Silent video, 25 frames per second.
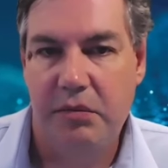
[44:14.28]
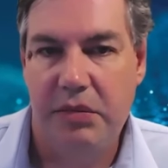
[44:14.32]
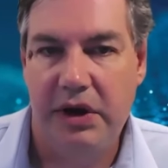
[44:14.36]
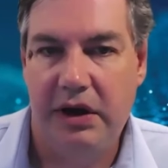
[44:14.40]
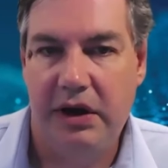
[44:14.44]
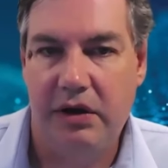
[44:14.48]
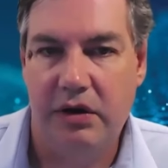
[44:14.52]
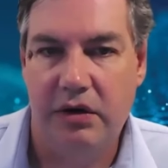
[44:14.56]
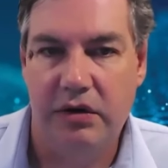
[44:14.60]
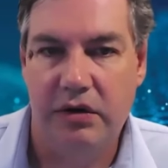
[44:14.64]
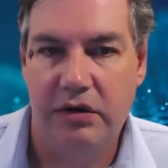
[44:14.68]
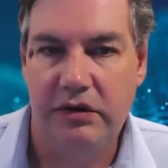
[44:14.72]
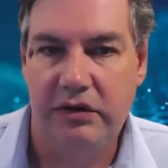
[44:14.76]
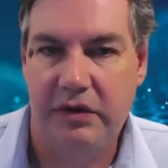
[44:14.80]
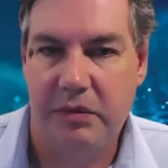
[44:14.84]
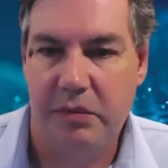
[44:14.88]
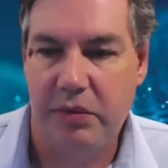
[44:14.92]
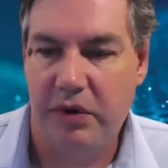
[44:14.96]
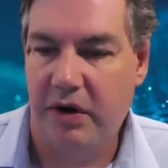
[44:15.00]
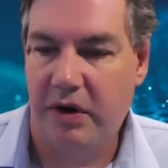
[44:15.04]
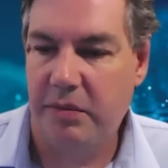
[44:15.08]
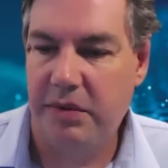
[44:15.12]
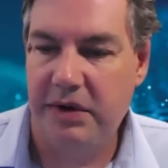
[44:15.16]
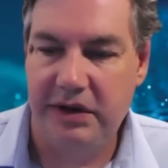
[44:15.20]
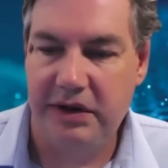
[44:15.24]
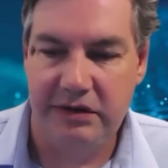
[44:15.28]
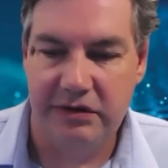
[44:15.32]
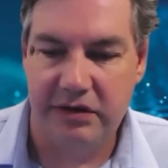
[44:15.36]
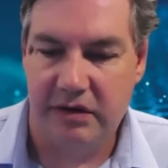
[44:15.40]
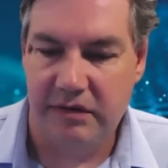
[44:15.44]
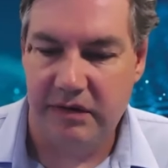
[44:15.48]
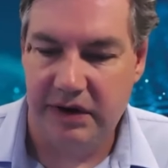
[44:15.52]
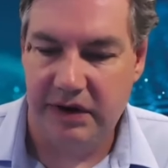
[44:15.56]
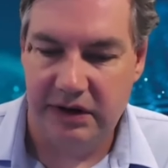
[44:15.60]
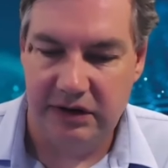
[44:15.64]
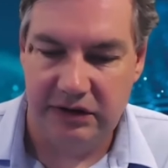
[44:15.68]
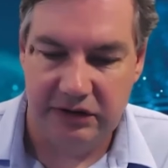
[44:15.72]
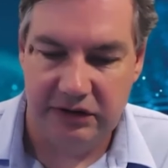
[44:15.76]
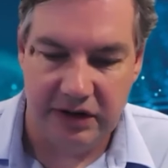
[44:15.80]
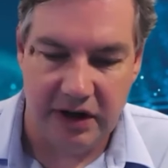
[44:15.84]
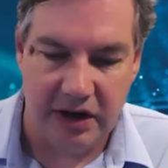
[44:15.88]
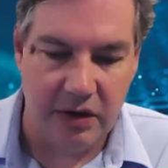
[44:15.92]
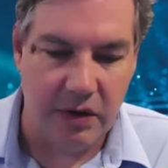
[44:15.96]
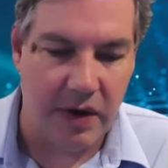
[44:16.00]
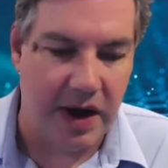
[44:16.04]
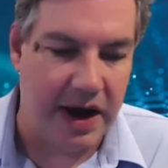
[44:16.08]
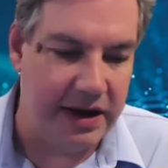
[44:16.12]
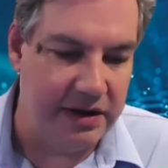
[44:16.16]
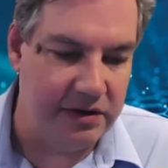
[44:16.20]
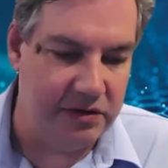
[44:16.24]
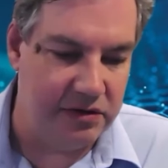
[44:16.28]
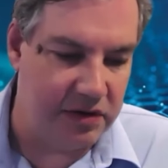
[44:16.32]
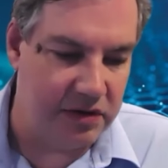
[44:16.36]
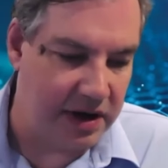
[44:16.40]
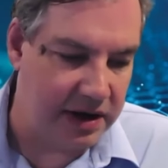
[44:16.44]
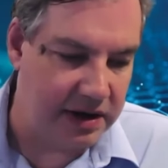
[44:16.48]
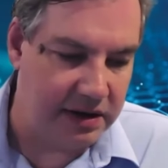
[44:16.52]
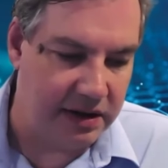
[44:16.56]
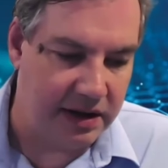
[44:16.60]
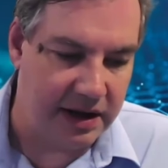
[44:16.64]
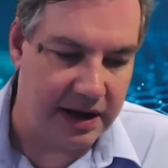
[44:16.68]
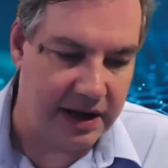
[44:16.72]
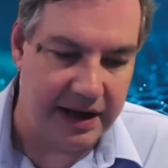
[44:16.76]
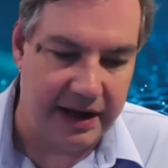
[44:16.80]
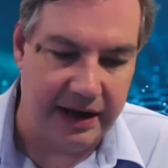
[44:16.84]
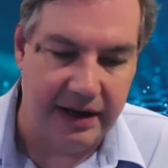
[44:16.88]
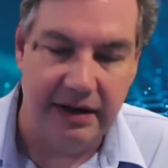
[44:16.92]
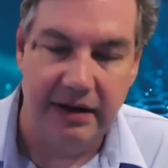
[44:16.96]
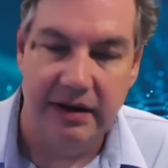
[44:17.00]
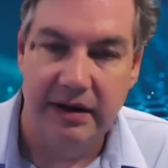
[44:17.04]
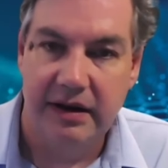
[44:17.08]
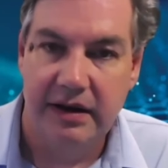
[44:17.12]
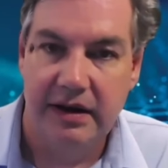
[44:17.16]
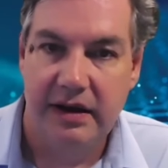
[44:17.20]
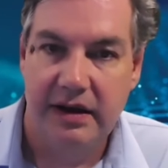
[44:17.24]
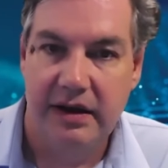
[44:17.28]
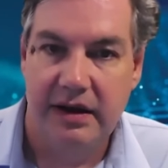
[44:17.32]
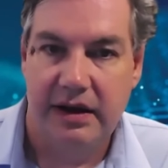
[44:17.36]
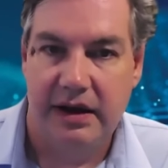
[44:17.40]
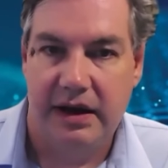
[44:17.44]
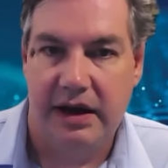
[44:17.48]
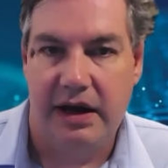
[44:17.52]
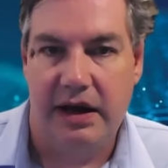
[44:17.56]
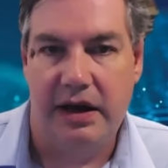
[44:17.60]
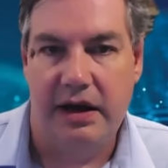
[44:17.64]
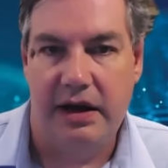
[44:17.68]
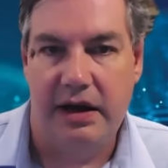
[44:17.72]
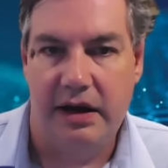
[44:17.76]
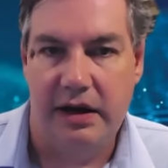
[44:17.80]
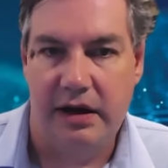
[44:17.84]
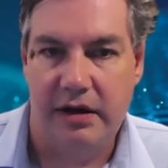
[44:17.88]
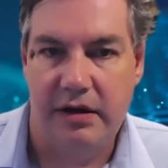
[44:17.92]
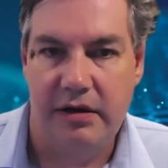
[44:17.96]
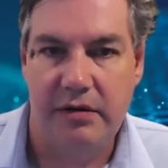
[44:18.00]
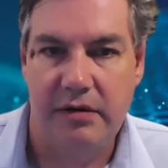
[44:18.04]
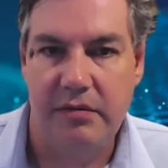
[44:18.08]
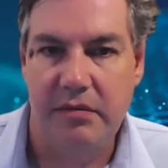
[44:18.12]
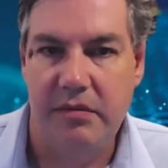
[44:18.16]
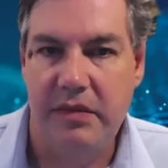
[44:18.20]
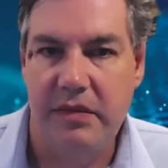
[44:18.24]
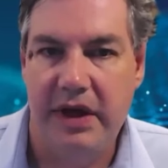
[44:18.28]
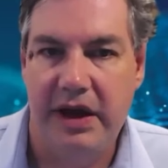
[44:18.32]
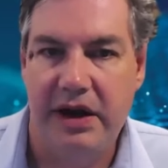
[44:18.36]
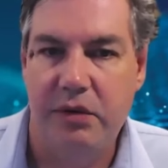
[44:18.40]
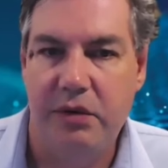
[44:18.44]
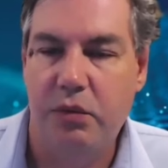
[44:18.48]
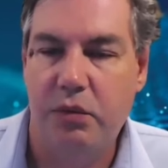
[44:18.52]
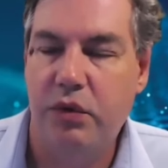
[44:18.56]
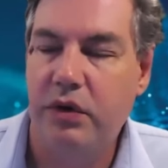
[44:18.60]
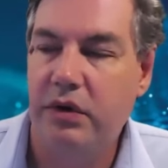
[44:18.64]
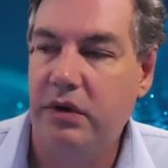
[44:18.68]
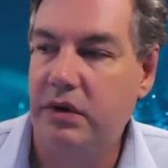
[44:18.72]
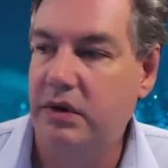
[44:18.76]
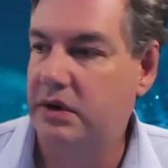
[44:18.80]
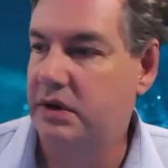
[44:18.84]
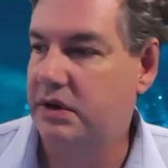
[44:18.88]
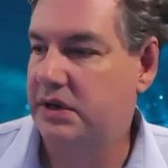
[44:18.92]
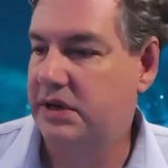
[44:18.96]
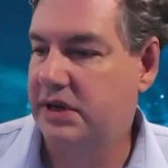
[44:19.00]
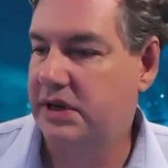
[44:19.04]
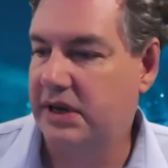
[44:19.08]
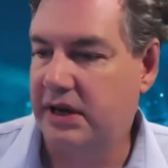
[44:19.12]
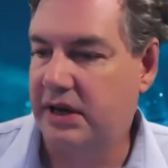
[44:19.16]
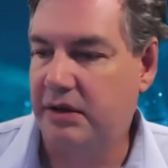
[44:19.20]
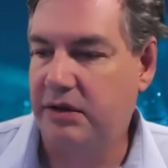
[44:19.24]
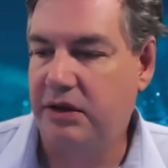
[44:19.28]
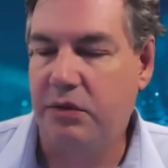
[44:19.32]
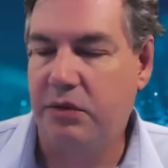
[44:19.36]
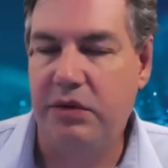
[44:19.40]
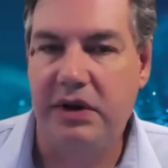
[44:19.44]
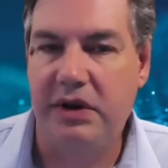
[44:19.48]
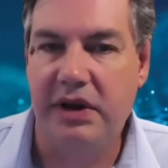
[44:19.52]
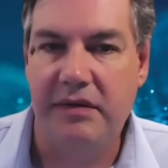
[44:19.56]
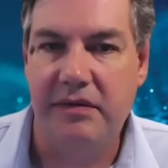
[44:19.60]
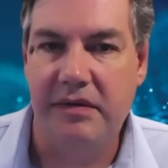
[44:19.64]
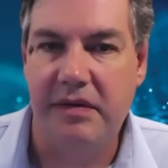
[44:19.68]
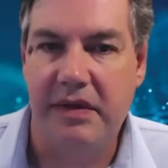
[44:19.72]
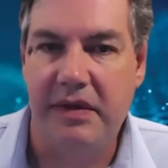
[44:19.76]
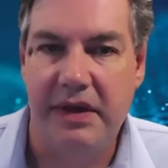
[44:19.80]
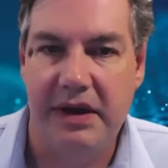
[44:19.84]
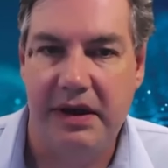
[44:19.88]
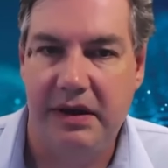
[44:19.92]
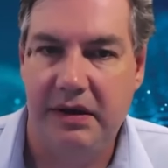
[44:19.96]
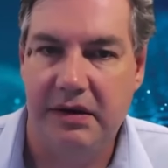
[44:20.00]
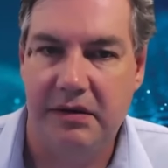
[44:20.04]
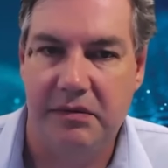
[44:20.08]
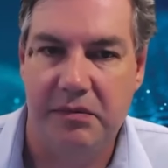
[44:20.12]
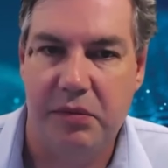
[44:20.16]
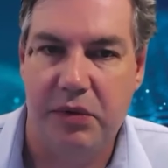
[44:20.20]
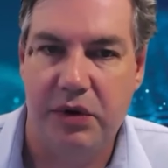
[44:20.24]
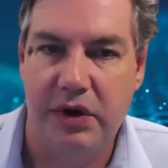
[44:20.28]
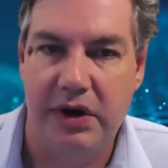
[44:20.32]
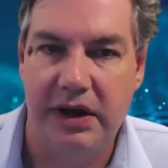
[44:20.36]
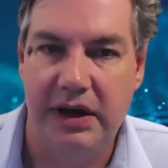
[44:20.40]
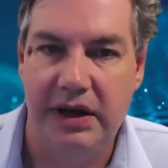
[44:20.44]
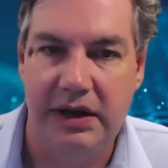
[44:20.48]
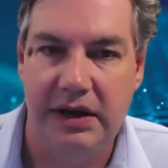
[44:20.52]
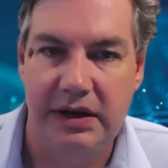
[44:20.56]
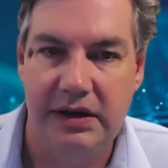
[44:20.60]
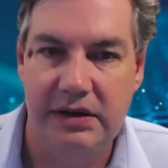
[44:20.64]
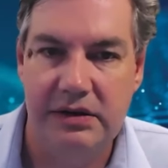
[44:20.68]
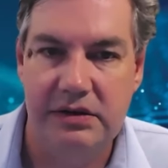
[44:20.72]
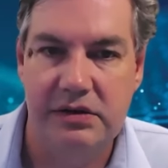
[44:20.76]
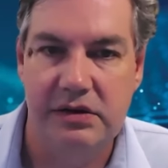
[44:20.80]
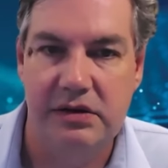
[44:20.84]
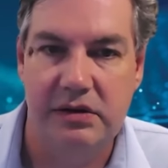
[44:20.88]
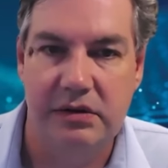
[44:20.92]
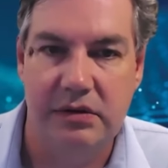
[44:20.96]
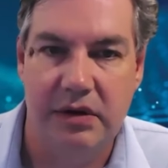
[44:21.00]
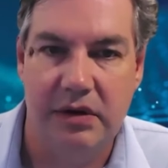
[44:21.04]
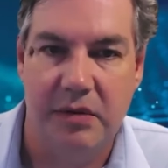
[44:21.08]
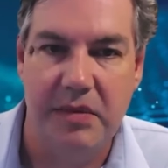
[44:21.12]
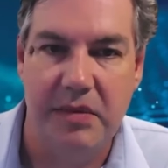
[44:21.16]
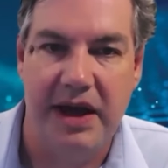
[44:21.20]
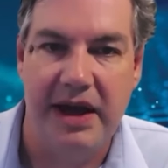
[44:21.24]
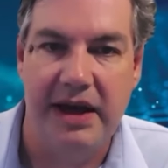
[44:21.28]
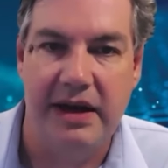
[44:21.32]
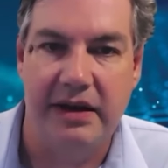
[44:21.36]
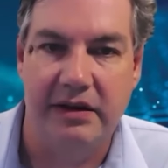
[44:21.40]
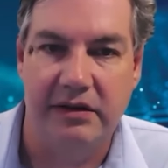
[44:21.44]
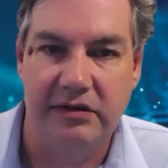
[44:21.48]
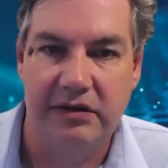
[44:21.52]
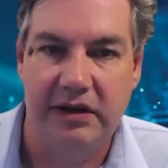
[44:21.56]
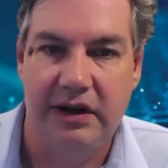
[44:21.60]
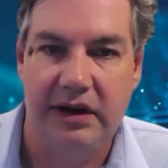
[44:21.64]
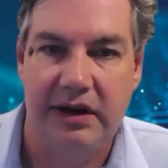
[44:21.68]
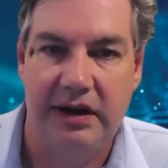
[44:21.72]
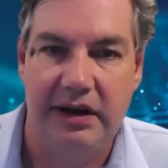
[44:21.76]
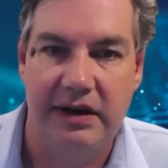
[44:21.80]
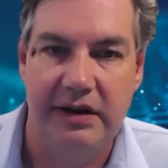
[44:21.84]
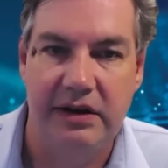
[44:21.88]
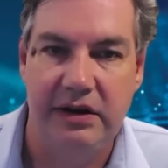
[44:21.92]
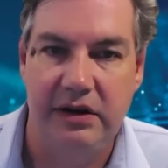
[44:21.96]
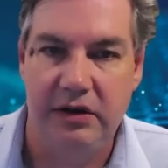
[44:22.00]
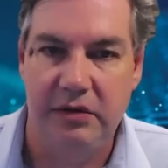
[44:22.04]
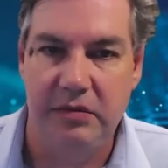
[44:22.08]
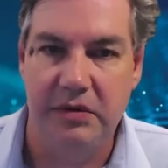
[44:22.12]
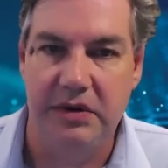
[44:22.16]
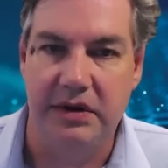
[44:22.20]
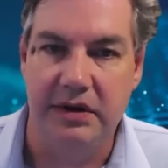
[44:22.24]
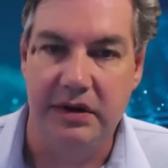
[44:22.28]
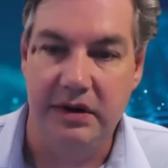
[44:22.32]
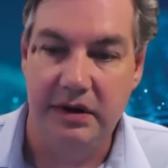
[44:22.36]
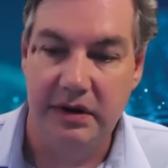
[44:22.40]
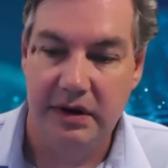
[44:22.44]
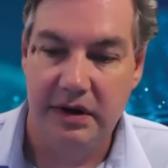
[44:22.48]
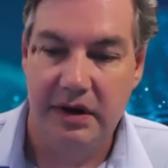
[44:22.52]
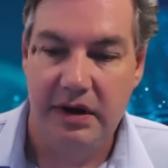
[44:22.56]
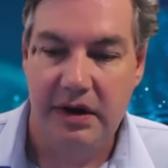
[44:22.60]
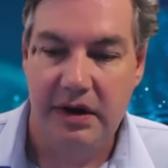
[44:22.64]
because the properties of it are so undrug-like that it wouldn't, you wouldn't even think of putting it into a mouse, let alone a human.